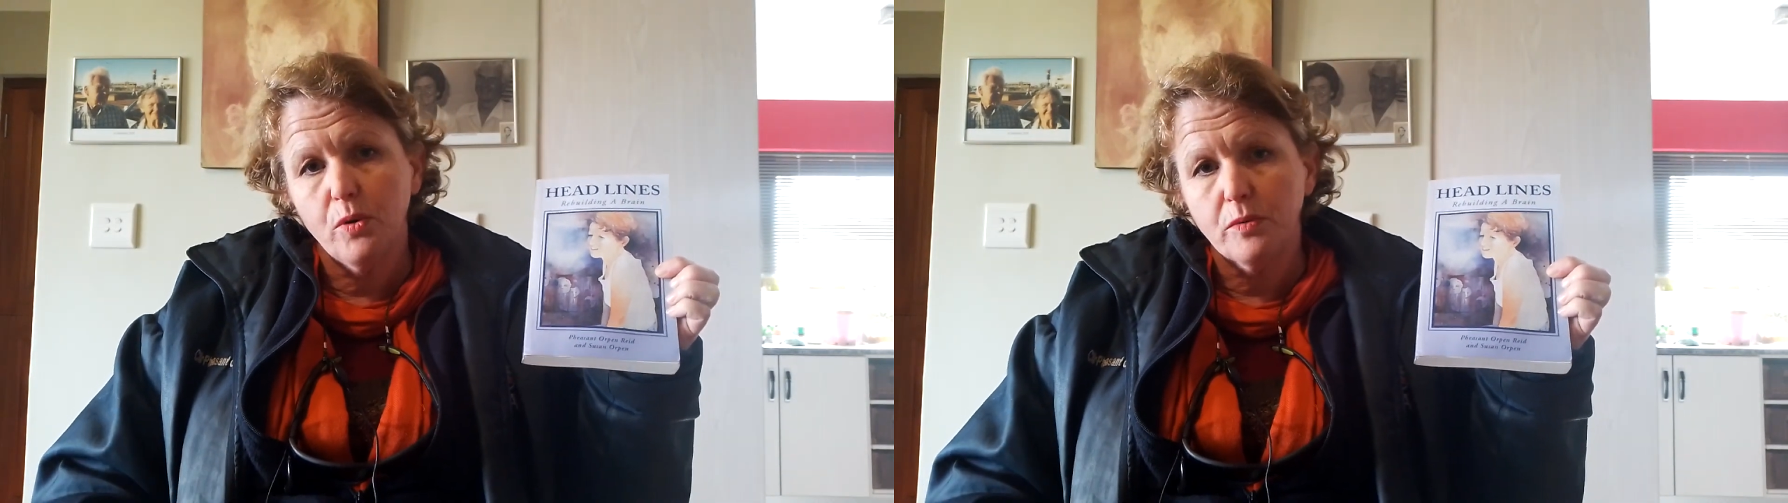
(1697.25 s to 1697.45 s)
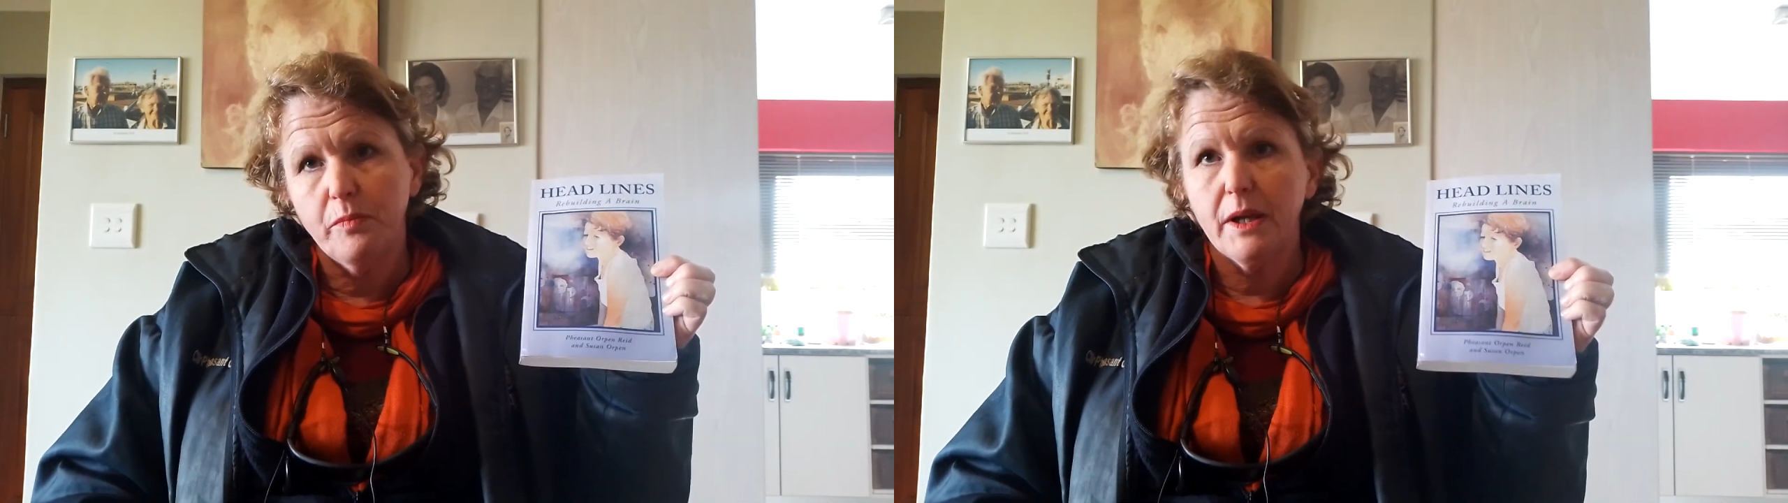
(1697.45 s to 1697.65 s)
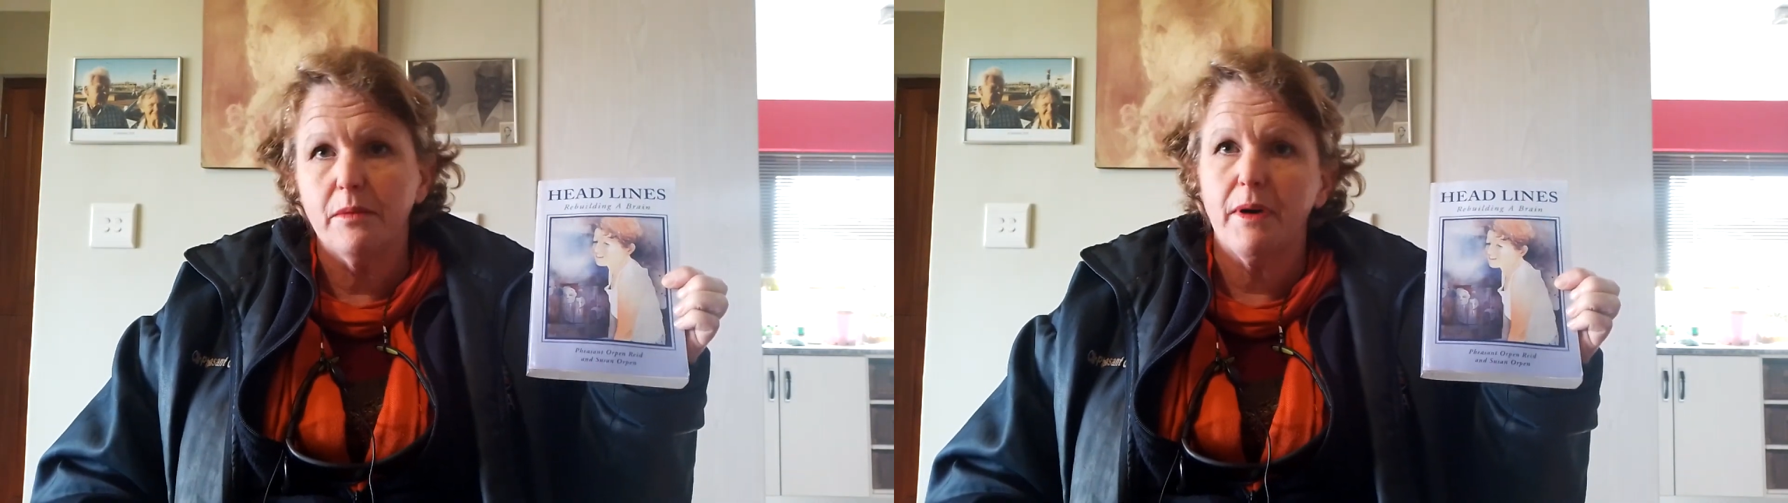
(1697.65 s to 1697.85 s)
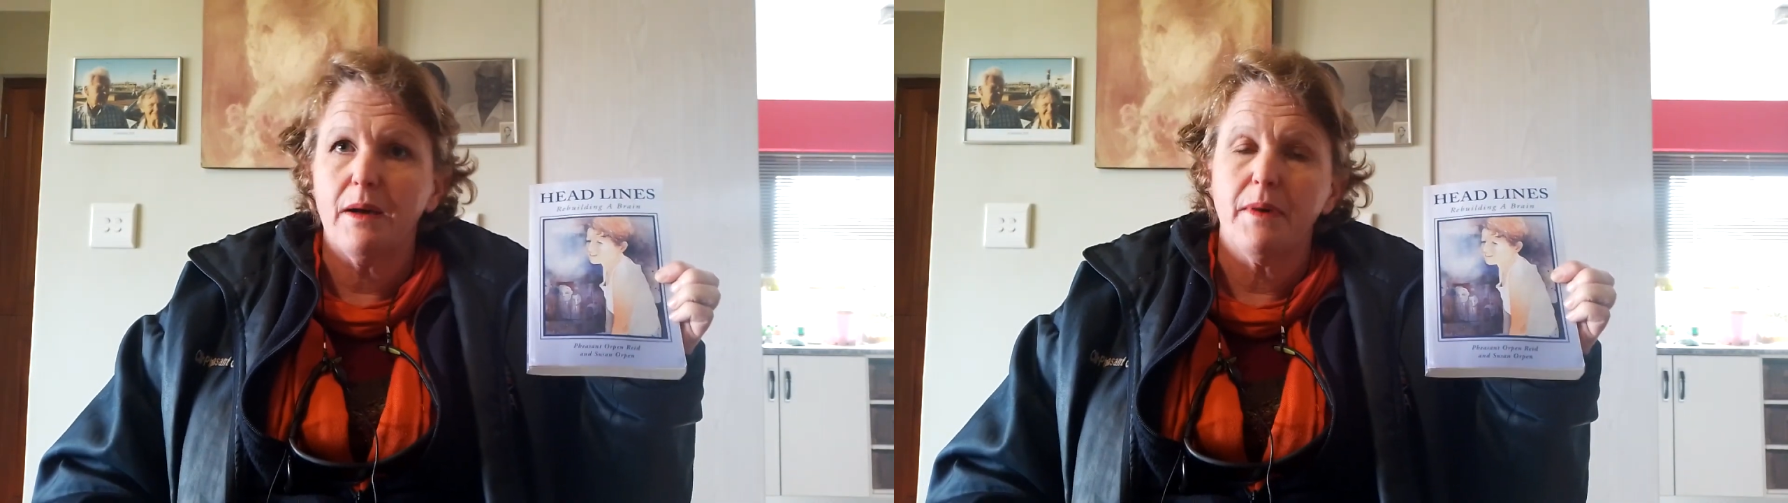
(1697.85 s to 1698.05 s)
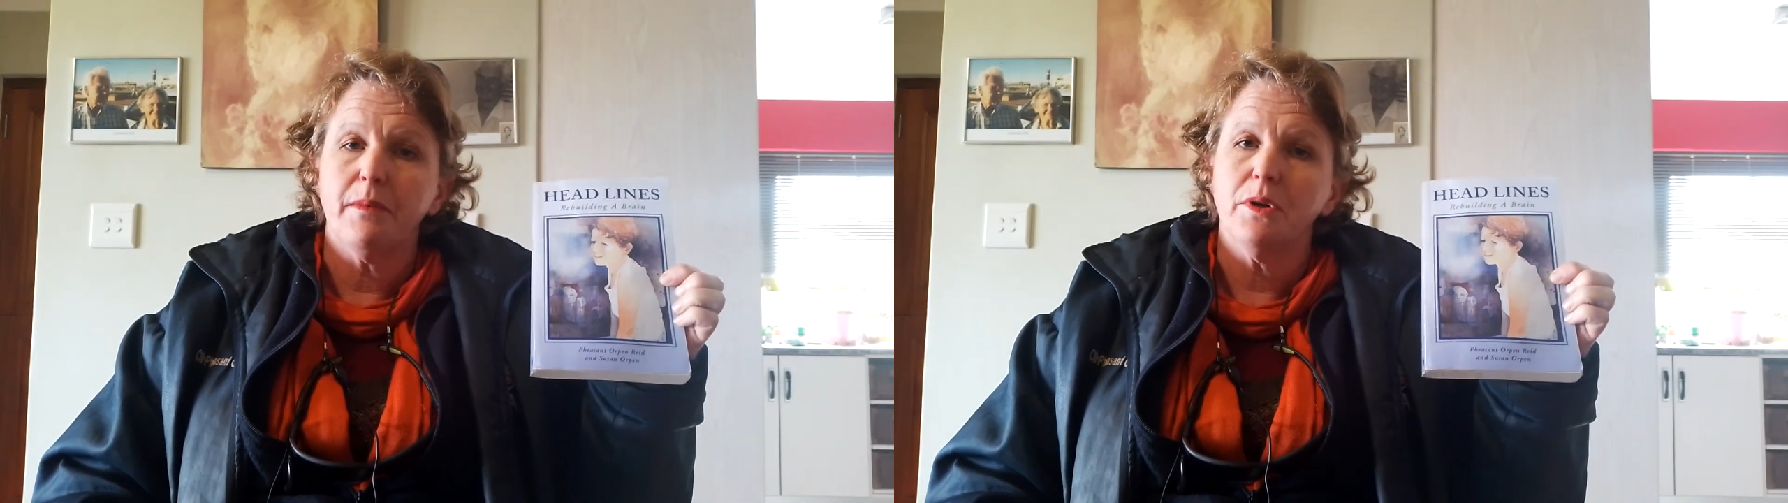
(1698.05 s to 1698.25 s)
me and buy my
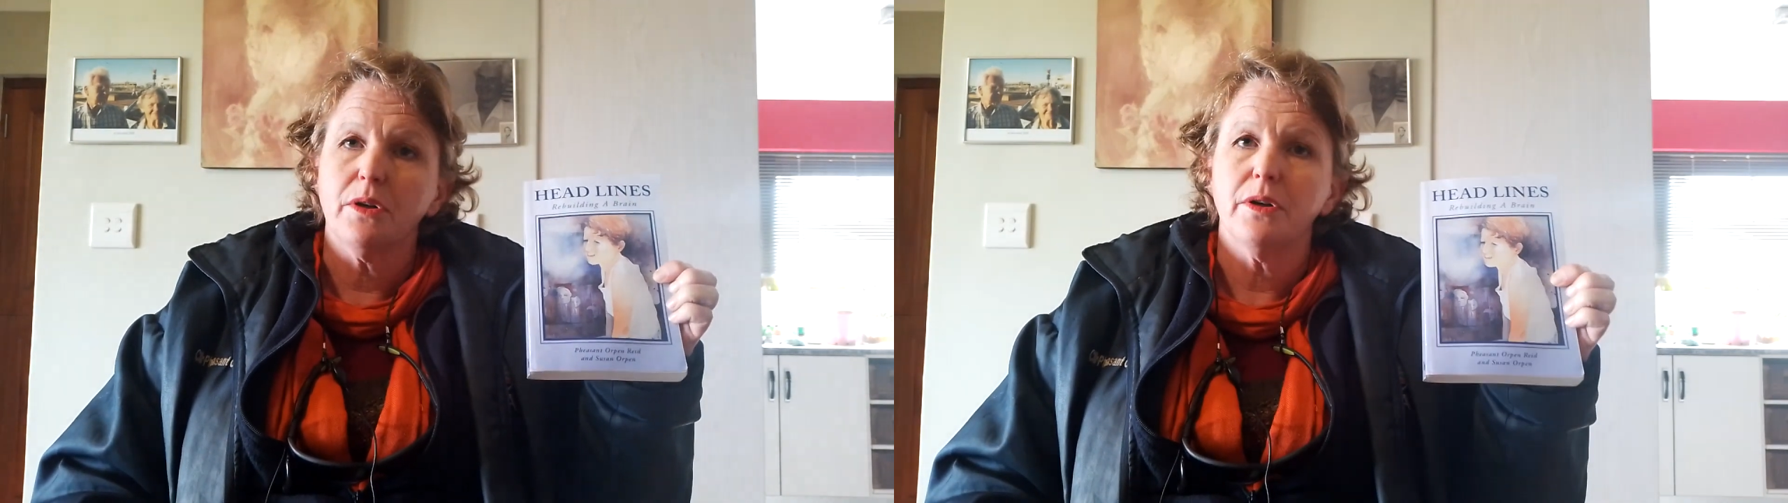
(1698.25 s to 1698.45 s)
book?